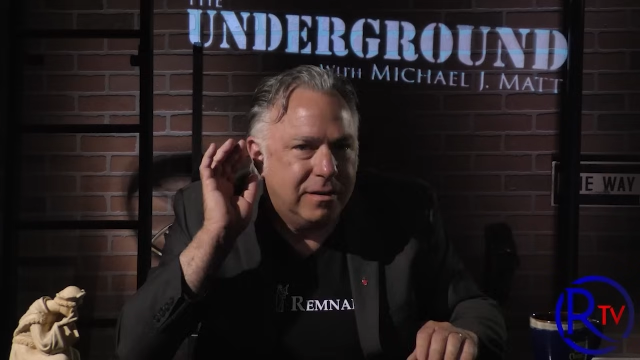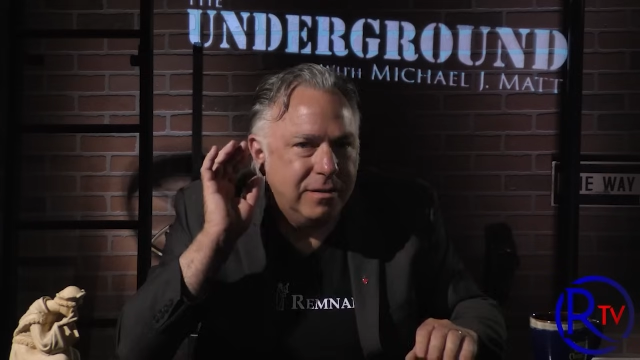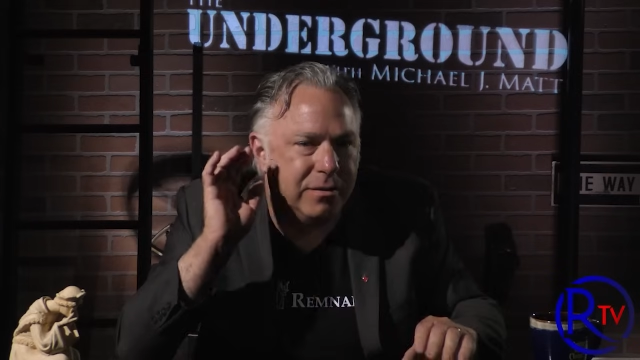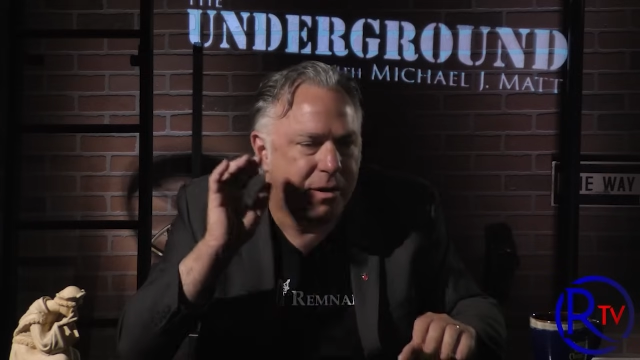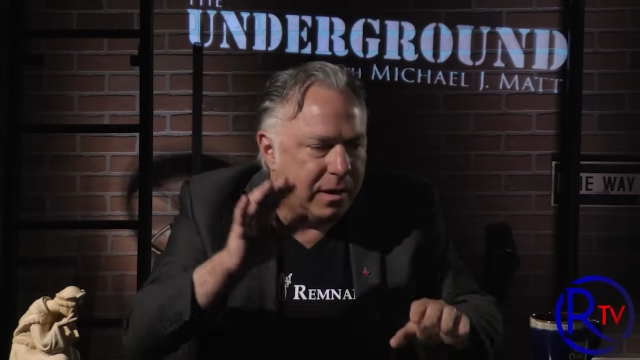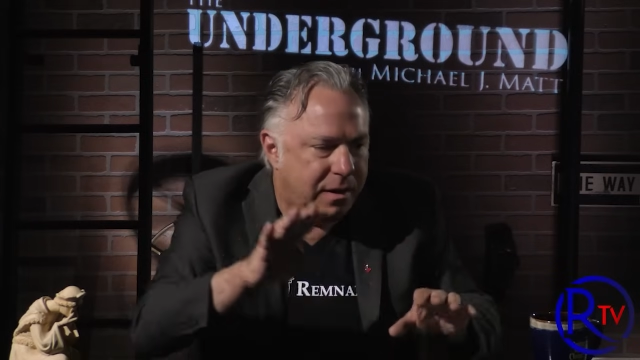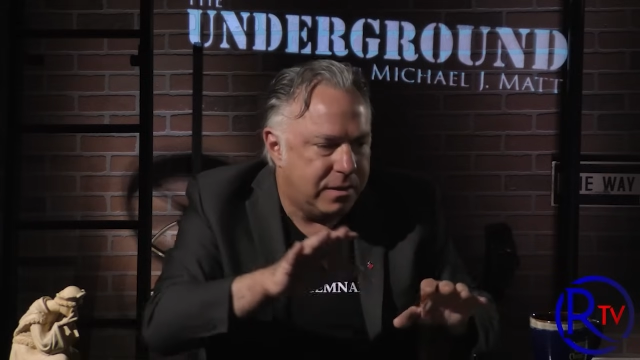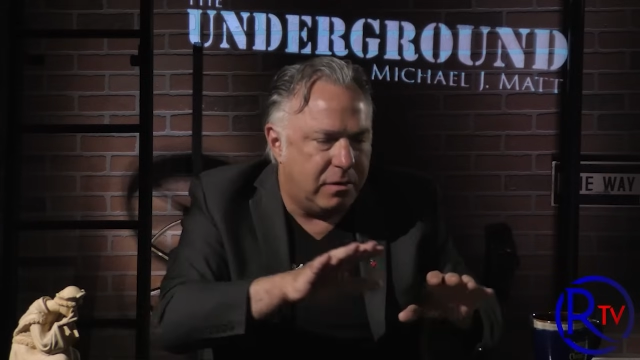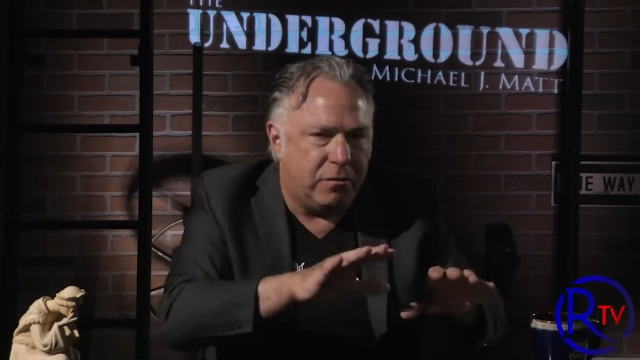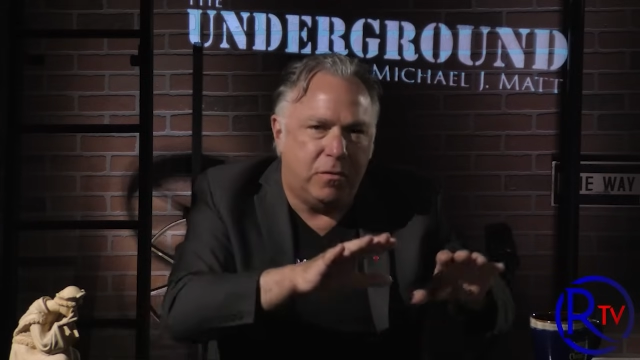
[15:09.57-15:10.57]
No, no. He's
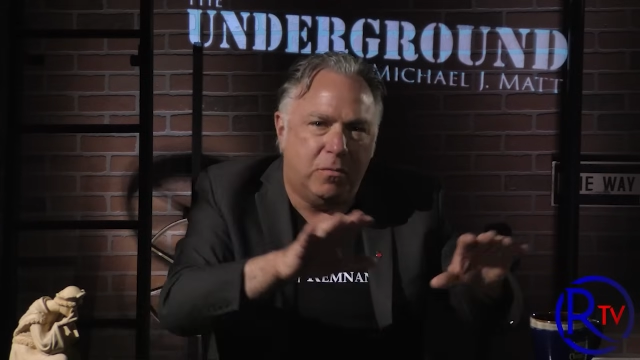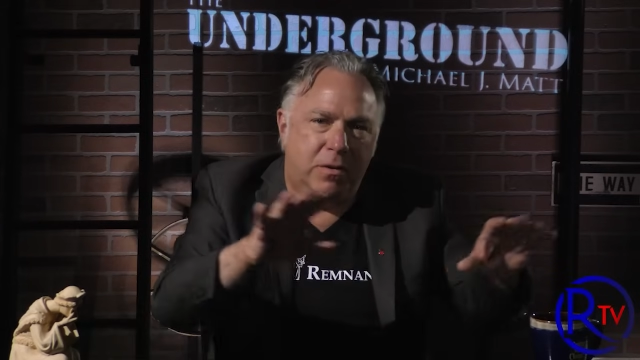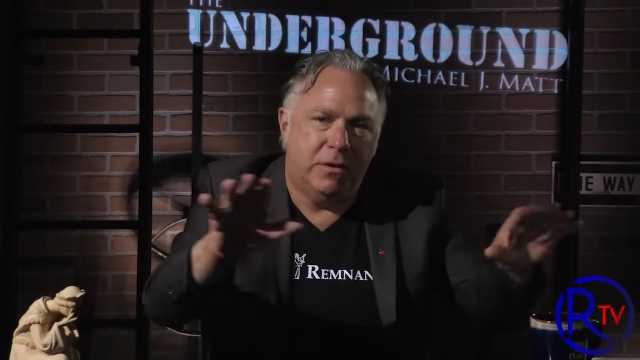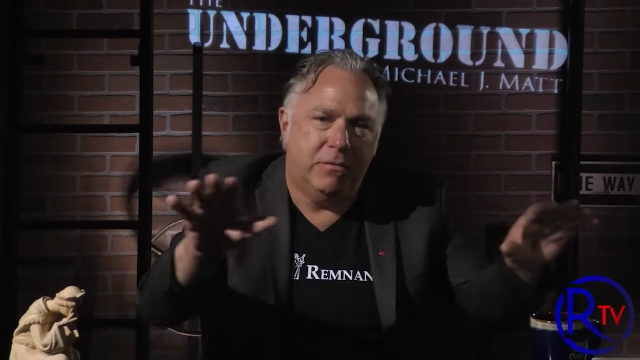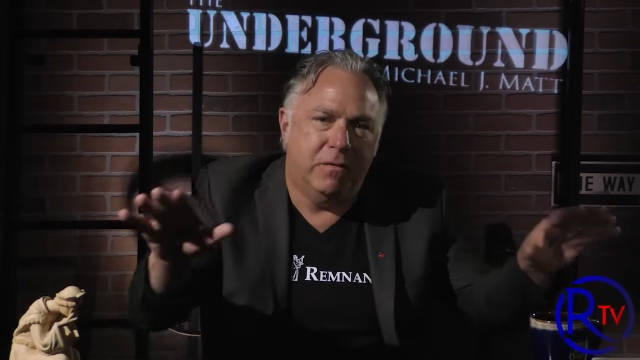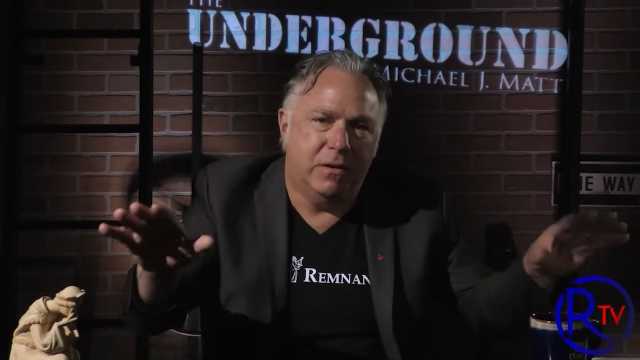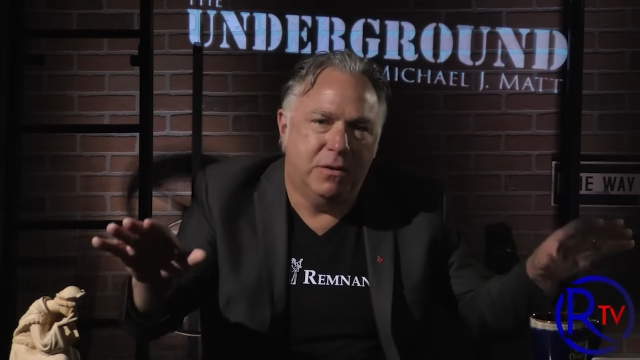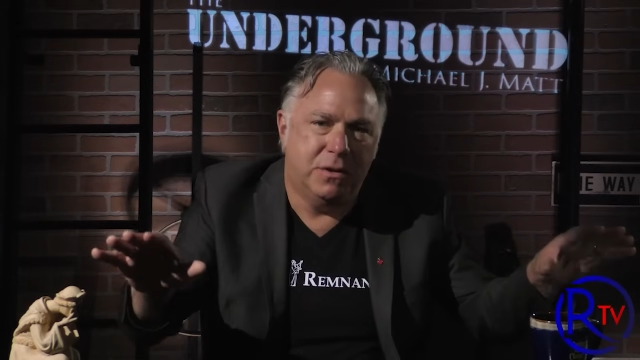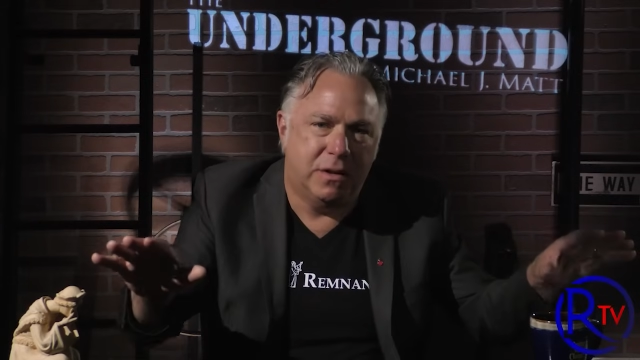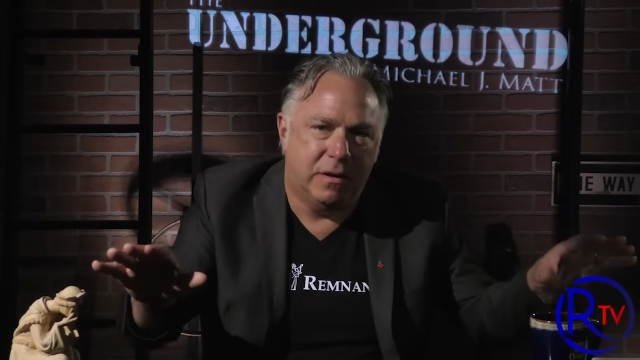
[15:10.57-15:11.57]
got a full blown
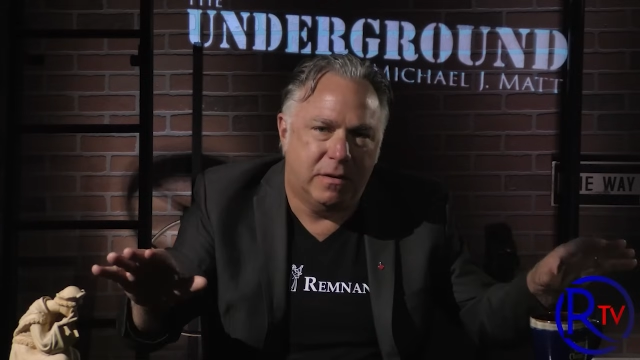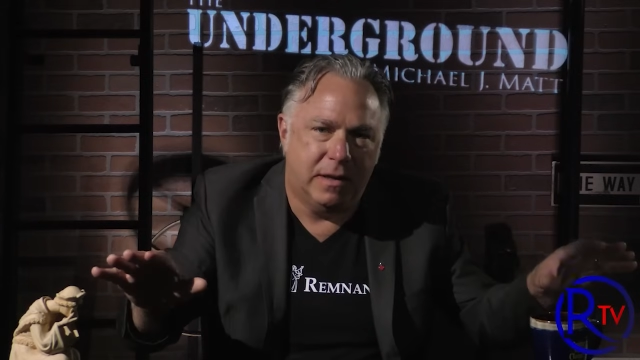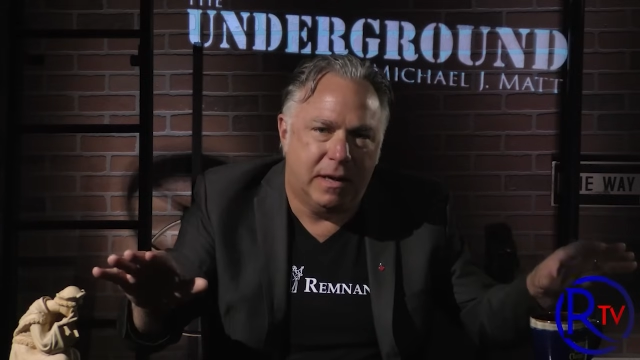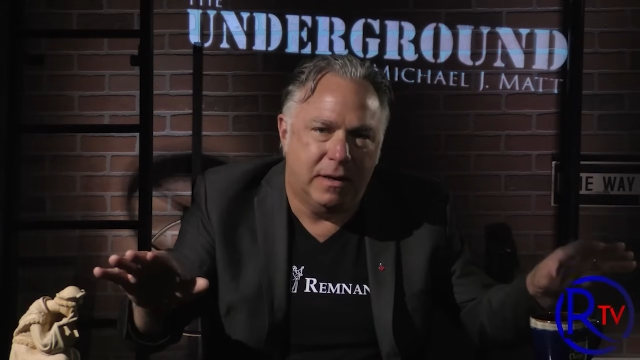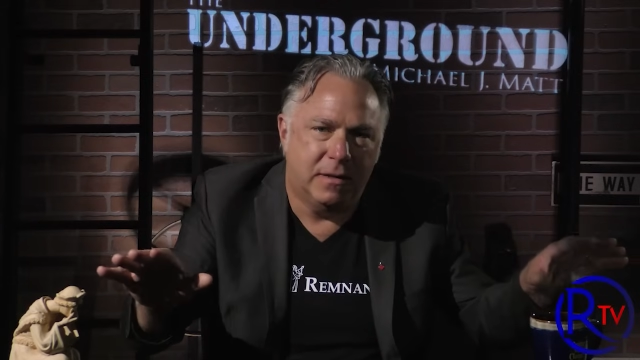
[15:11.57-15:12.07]
revolution going on.